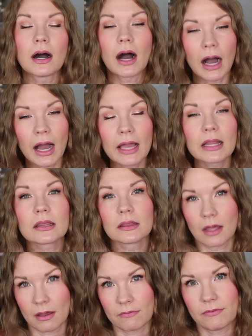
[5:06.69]
I
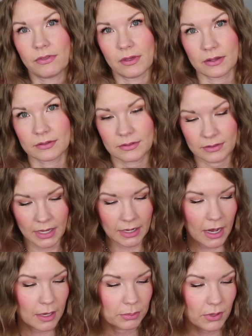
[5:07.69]
love this. And
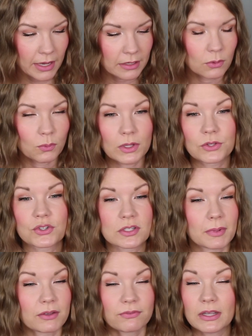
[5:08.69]
I applied it with
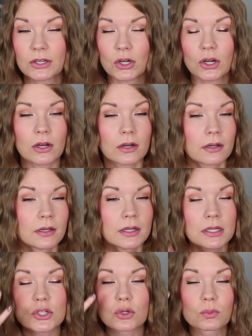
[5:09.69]
just my finger
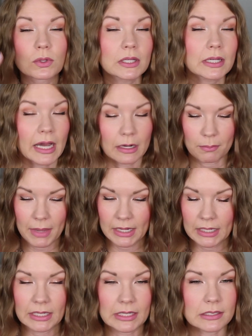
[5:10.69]
to really kind of
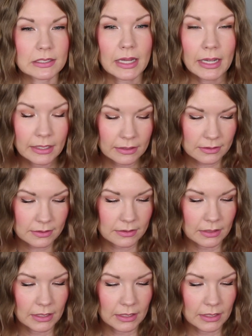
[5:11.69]
make it intense.